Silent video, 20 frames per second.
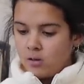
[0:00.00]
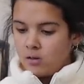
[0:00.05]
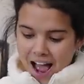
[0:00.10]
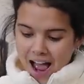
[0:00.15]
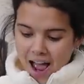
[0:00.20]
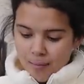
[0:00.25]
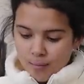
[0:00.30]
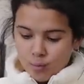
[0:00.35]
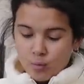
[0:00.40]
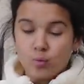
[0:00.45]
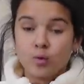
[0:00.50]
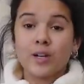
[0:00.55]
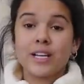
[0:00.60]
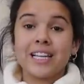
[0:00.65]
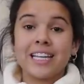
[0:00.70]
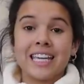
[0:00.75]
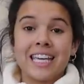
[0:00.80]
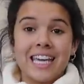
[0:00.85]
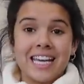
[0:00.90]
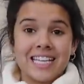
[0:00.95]
I'm
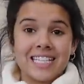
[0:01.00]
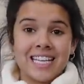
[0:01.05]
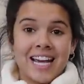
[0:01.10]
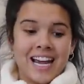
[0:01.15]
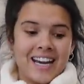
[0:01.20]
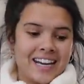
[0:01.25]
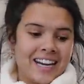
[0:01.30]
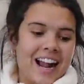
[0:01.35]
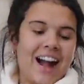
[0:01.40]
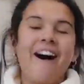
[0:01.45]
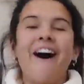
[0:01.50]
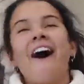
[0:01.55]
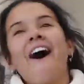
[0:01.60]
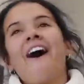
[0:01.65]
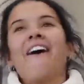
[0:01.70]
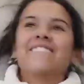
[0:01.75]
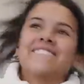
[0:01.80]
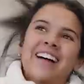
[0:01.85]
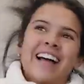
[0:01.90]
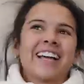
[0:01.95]
really excited.
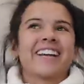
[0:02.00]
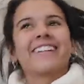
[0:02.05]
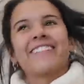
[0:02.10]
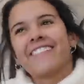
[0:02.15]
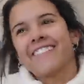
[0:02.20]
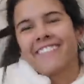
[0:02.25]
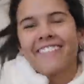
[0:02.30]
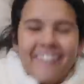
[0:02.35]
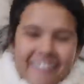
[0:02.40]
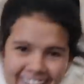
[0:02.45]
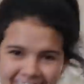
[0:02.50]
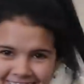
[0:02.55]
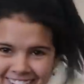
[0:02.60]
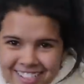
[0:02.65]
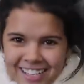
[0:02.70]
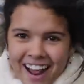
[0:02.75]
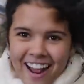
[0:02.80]
Oh my gosh,